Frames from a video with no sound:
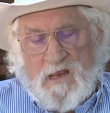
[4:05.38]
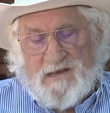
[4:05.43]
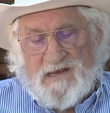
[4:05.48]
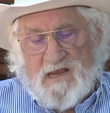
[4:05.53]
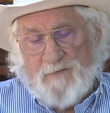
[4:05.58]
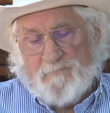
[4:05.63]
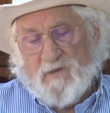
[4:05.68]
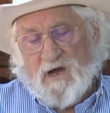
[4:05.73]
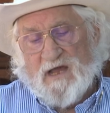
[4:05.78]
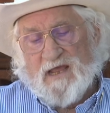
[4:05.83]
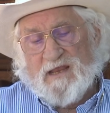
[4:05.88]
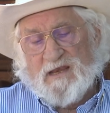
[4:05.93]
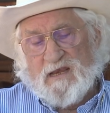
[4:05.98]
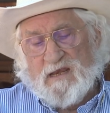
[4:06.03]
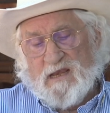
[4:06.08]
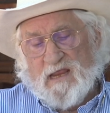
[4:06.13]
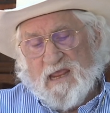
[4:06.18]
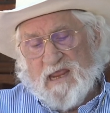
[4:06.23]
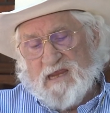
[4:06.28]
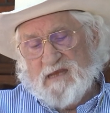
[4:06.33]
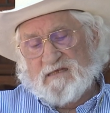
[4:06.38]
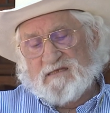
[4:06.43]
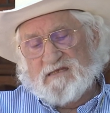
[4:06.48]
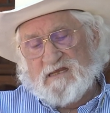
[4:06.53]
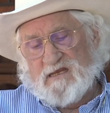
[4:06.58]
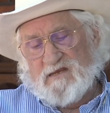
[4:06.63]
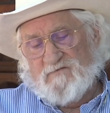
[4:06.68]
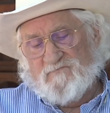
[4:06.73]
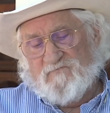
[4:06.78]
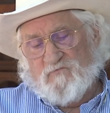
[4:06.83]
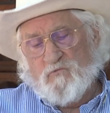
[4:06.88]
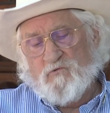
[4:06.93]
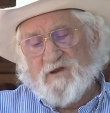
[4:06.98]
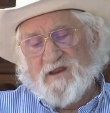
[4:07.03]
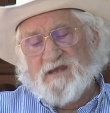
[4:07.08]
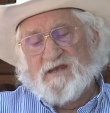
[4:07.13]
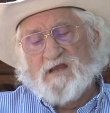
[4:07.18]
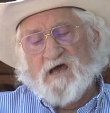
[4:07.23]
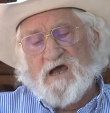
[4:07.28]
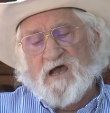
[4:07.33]
Now by
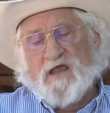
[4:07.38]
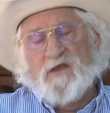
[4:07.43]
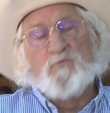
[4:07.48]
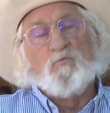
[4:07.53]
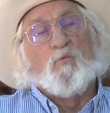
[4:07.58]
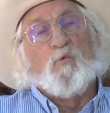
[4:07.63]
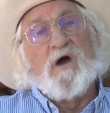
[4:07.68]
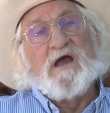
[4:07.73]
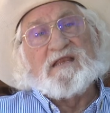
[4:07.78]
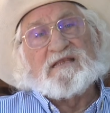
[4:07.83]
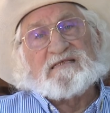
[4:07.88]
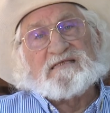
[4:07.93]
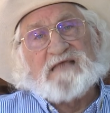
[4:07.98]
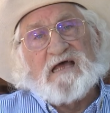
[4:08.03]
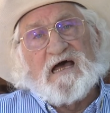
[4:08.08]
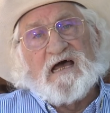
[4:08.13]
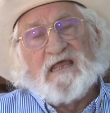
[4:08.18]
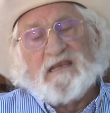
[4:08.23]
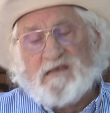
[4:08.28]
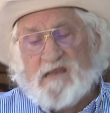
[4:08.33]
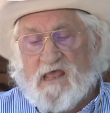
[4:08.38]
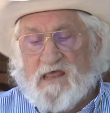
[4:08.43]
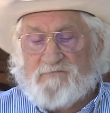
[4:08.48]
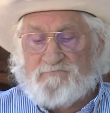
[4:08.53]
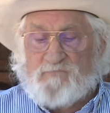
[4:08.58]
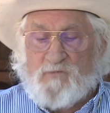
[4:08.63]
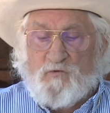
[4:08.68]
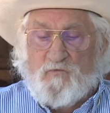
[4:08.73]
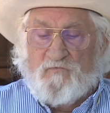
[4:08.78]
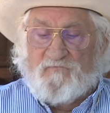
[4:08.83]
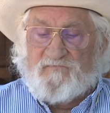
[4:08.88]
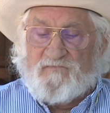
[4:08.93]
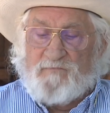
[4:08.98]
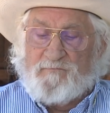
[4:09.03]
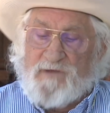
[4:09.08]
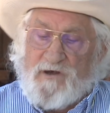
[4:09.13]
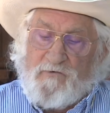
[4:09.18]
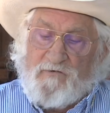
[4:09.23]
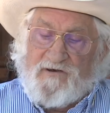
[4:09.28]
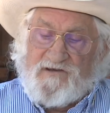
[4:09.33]
1849, Whiteside had moved to
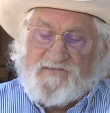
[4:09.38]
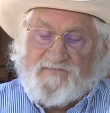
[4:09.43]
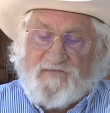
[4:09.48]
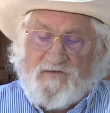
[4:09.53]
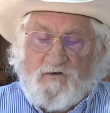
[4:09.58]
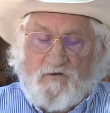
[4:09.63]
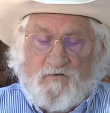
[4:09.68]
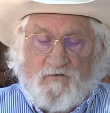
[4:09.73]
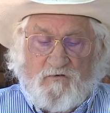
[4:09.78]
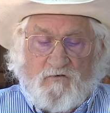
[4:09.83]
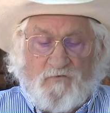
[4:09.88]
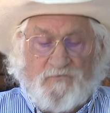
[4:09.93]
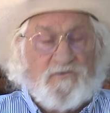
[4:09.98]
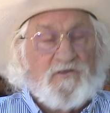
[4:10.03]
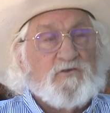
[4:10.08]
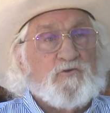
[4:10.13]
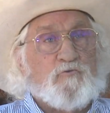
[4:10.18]
Marysville on the